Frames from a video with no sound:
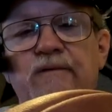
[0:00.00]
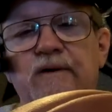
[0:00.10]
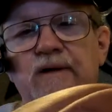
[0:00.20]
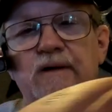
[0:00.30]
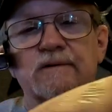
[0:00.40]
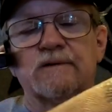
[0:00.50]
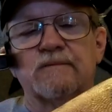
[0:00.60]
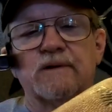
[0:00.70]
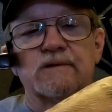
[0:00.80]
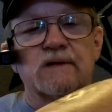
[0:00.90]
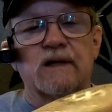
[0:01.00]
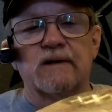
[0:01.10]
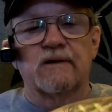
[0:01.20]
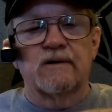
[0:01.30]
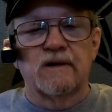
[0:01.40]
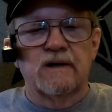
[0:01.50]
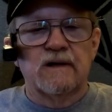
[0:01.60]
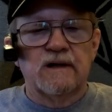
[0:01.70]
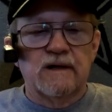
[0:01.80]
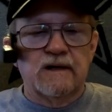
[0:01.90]
I found out some years later,
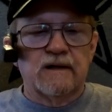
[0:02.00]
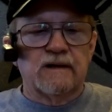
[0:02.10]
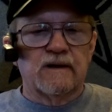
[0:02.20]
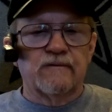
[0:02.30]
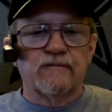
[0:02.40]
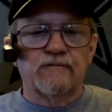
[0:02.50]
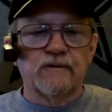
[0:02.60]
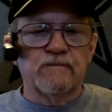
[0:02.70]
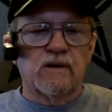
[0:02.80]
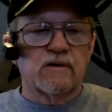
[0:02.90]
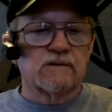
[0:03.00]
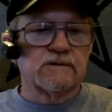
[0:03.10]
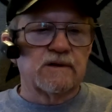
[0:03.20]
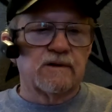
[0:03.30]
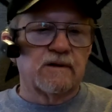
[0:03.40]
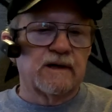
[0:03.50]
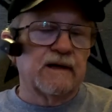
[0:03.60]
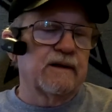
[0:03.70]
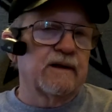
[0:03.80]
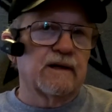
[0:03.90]
that footballs or
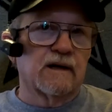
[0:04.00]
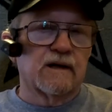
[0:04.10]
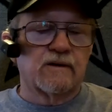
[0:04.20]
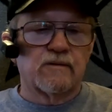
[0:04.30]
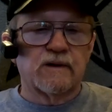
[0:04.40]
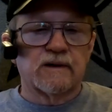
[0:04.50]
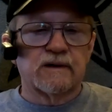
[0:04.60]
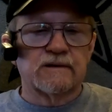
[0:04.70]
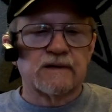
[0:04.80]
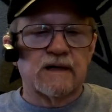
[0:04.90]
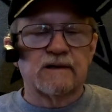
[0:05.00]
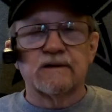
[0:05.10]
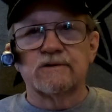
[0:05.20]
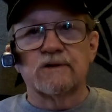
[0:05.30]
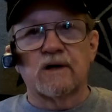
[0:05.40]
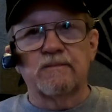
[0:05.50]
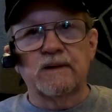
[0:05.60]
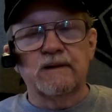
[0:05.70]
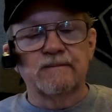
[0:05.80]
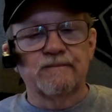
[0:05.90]
anything leather really signed in
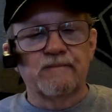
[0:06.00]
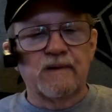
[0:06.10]
Sharpie,